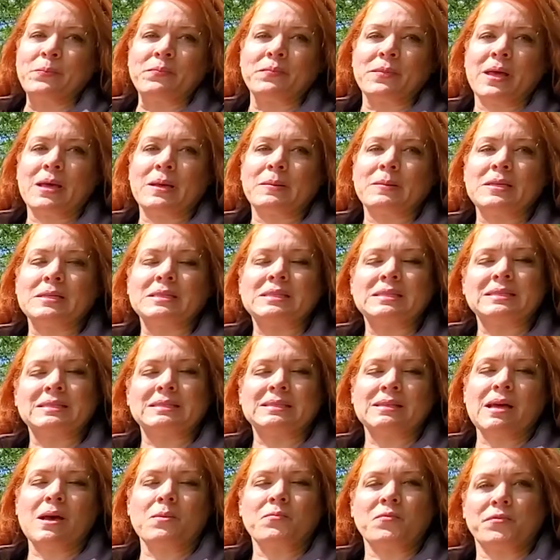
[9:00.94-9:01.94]
I going to
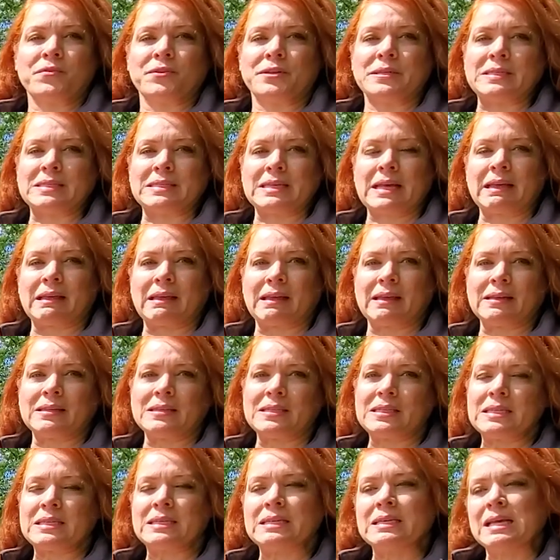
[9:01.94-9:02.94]
stop for a
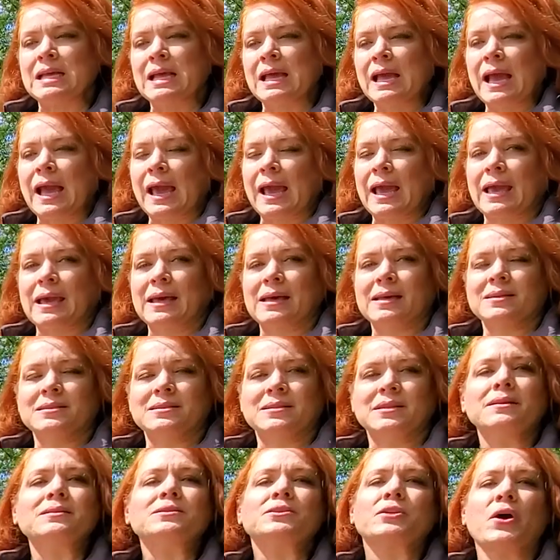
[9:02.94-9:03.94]
second and
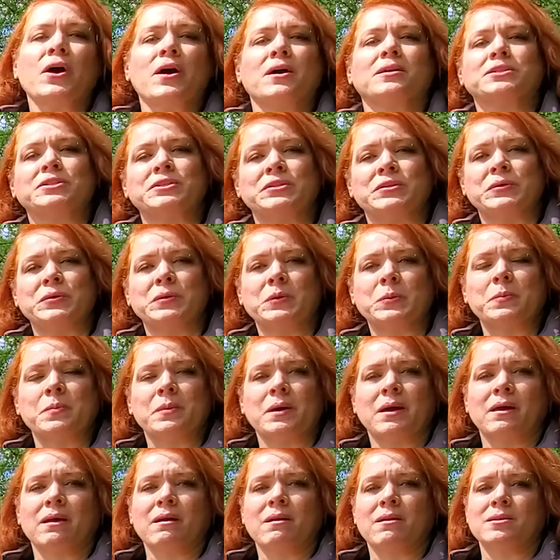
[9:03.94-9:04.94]
talk to
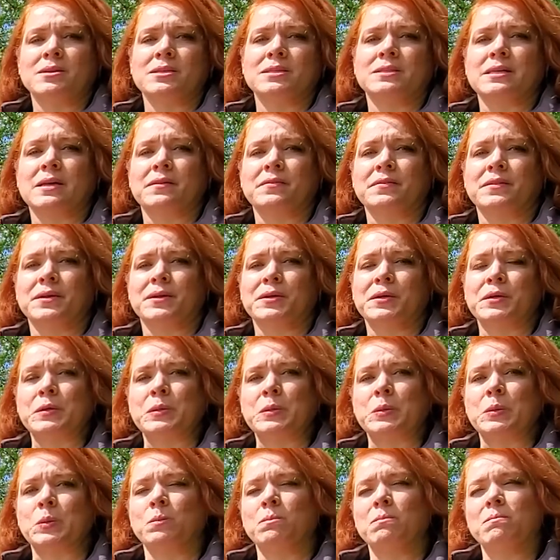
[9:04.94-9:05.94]
my artists out there
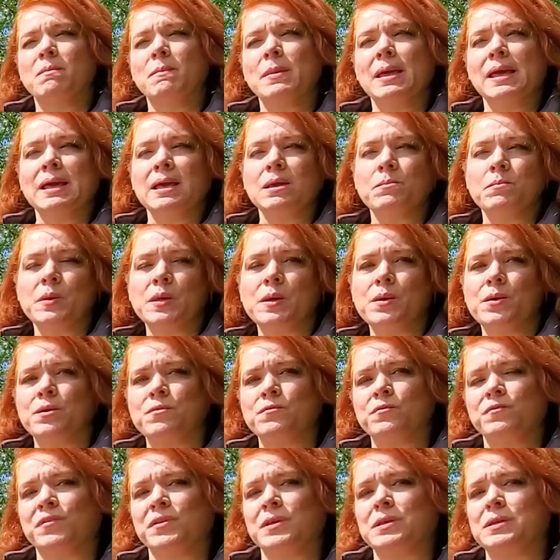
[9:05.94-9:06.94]
who maybe
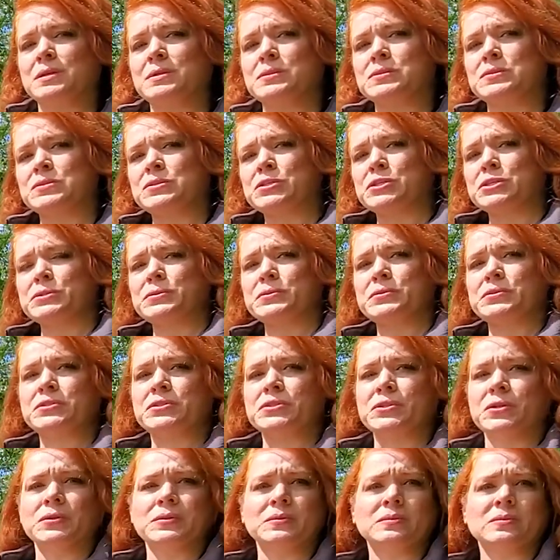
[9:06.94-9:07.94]
aren't feeling so
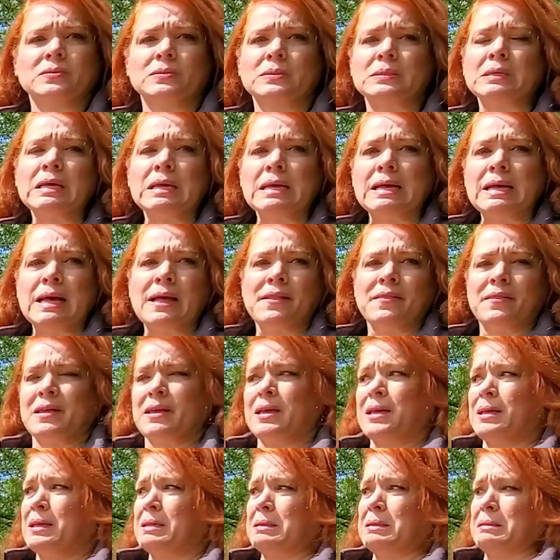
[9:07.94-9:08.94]
certain.
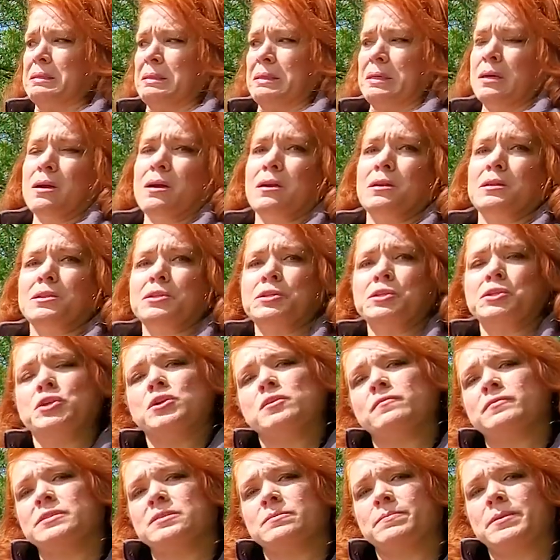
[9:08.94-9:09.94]
They are a little
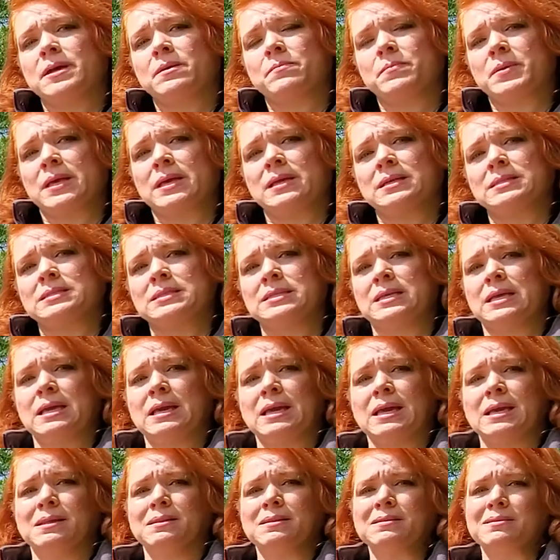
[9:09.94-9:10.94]
nervous about
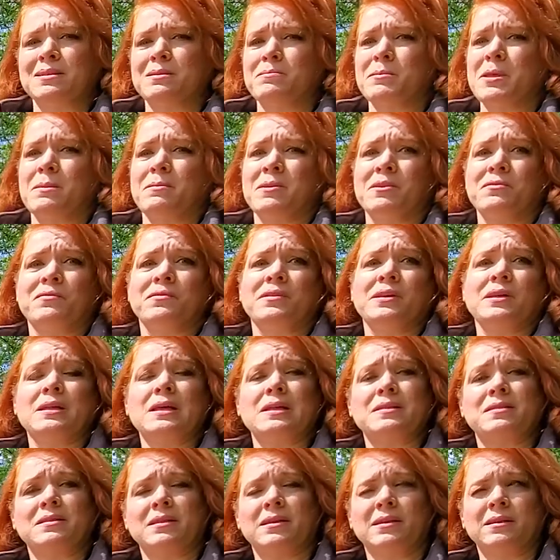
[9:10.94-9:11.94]
painting. They maybe feel
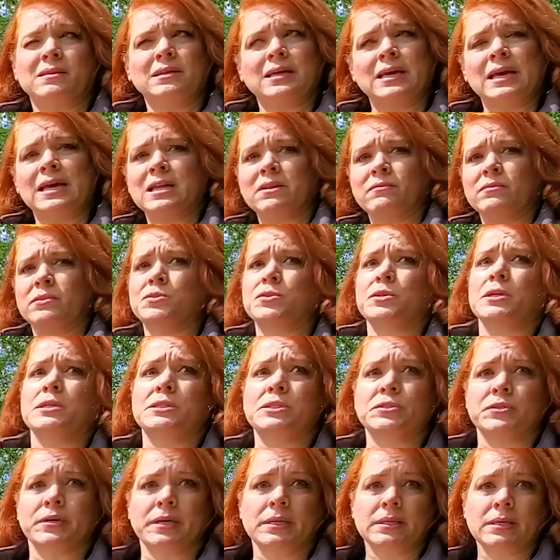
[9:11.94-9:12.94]
that they can't even draw a
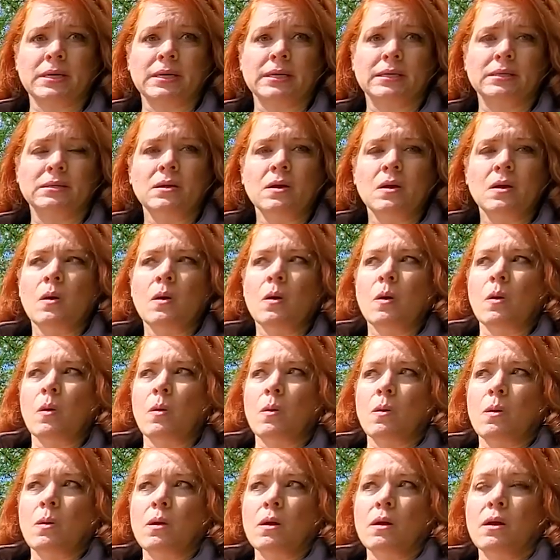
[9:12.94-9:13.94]
straight line.
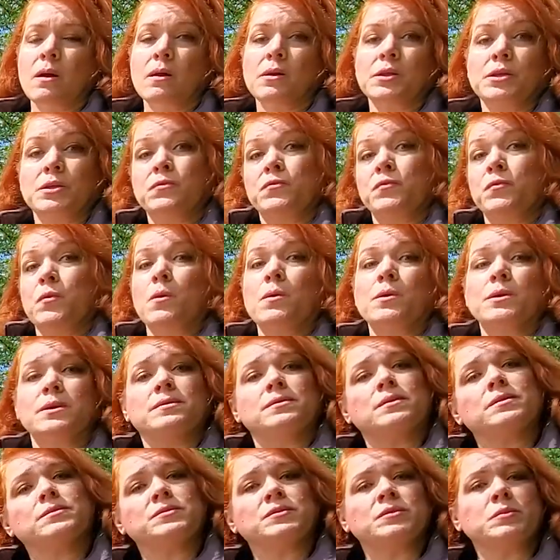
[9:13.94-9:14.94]
Or you've
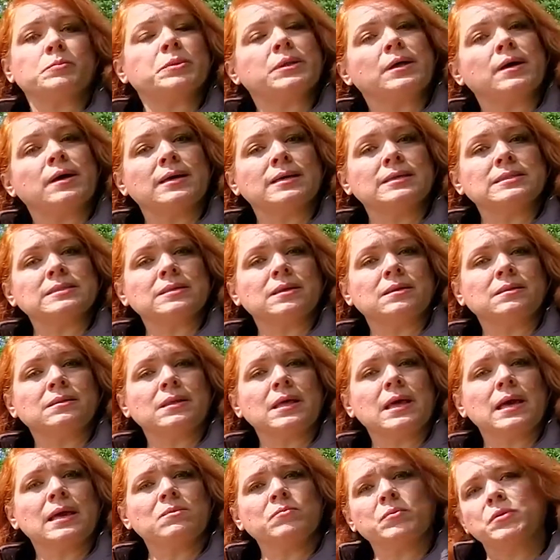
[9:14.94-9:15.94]
ordered those supplies
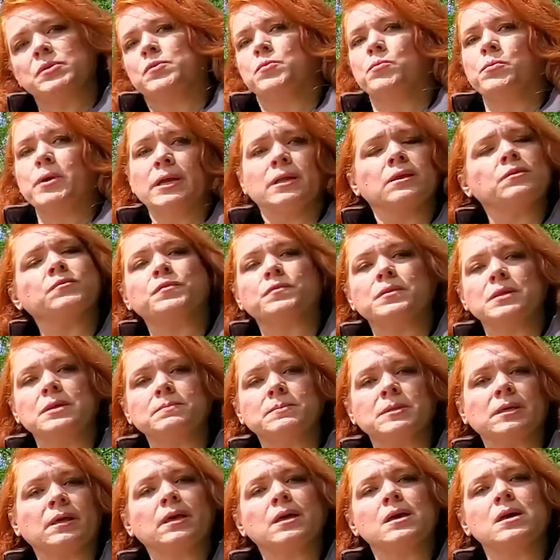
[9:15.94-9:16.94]
online, but you're waiting for them
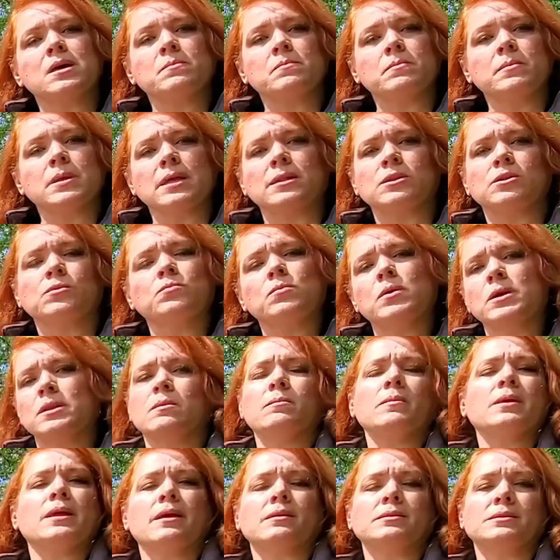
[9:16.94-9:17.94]
to come and you want
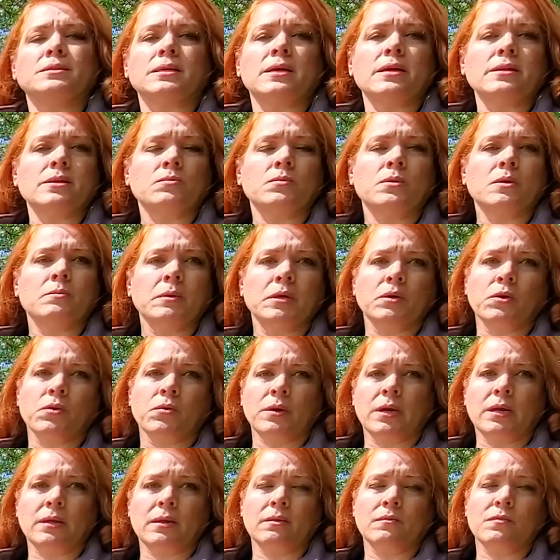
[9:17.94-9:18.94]
to be outside and you want to be
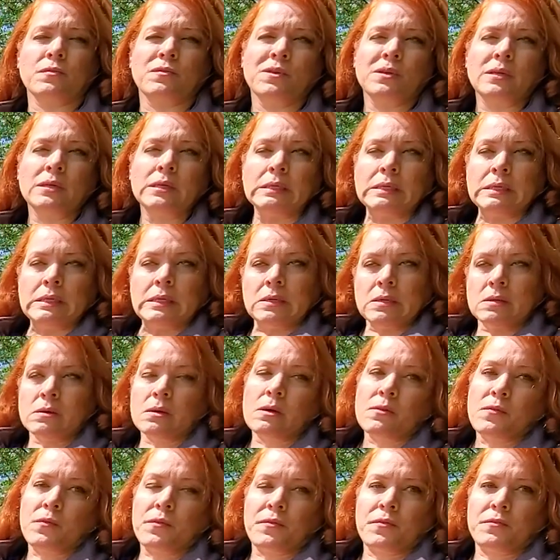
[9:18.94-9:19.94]
creative.
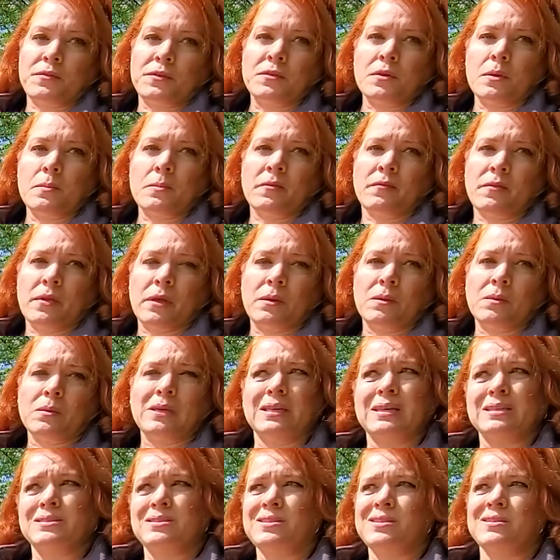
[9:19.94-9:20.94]
Or for some of you,
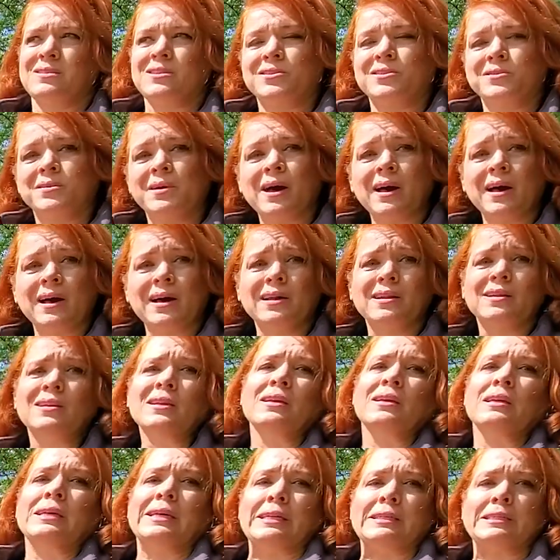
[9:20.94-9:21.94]
it's too hot,
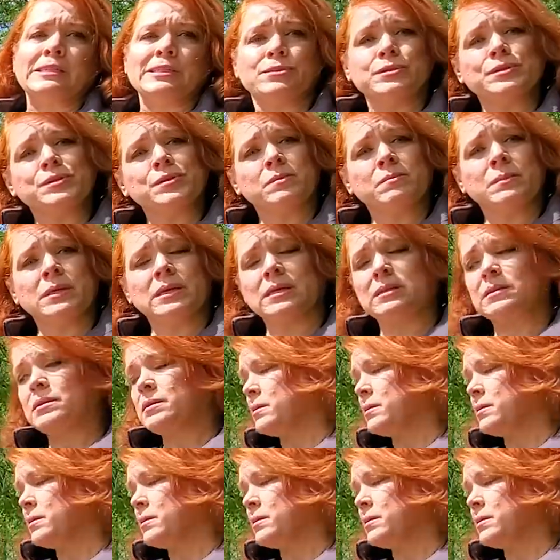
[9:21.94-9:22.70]
it's too humid.